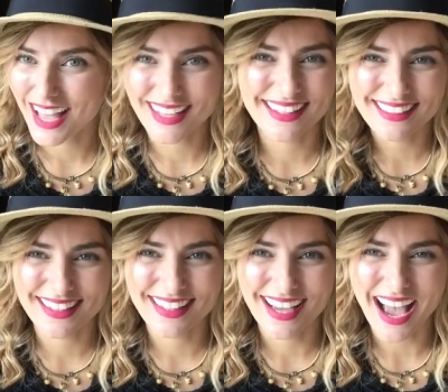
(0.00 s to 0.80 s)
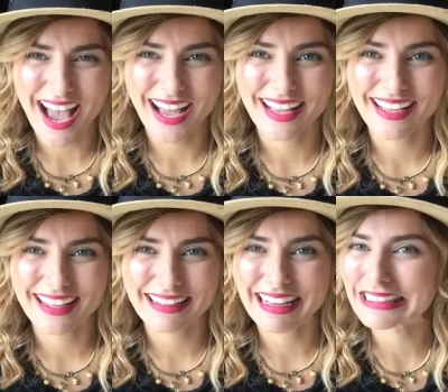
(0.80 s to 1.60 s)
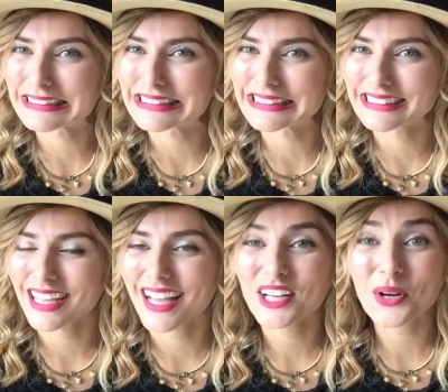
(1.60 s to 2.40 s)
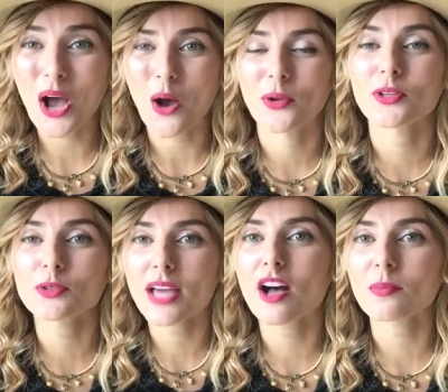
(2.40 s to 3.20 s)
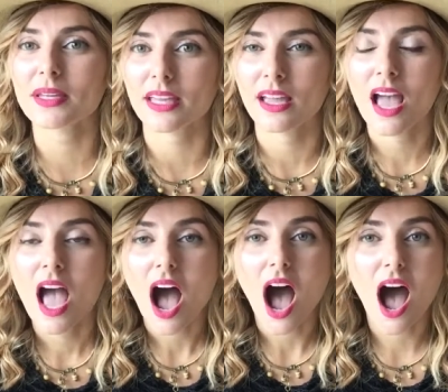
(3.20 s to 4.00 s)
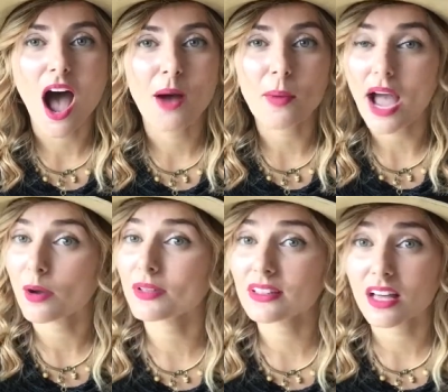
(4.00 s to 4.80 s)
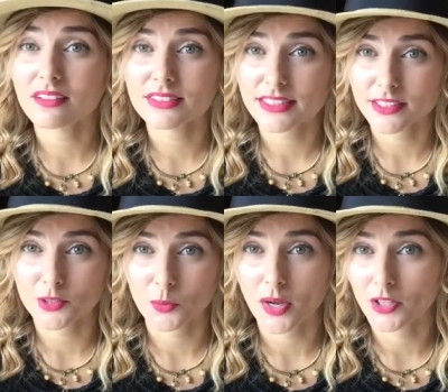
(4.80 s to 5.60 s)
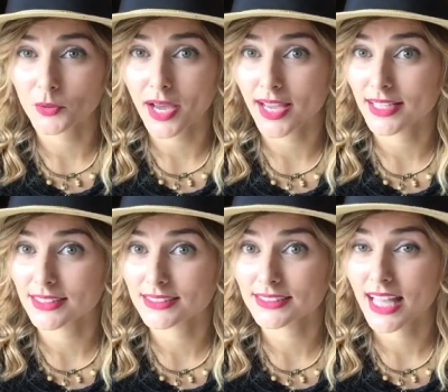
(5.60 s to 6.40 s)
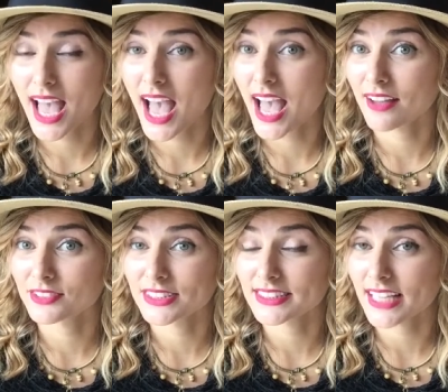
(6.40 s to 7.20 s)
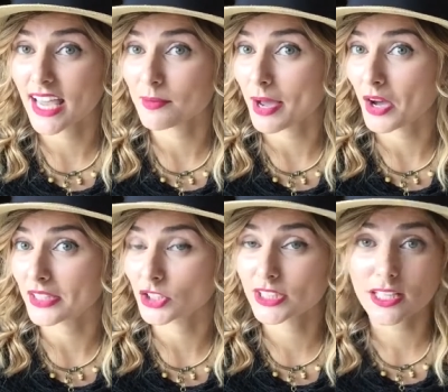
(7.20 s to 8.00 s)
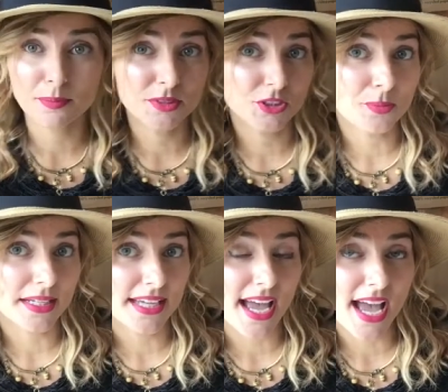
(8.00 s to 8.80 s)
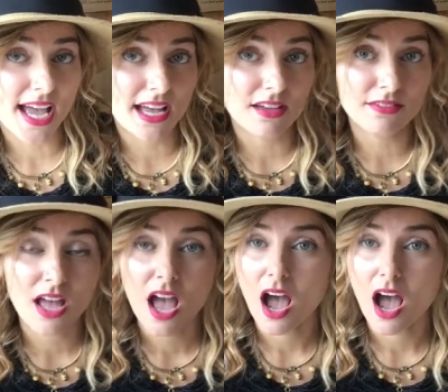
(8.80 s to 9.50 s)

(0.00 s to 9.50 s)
anything? I don't know. You tell me. I would love to hear what you guys have to say about any tips you might have,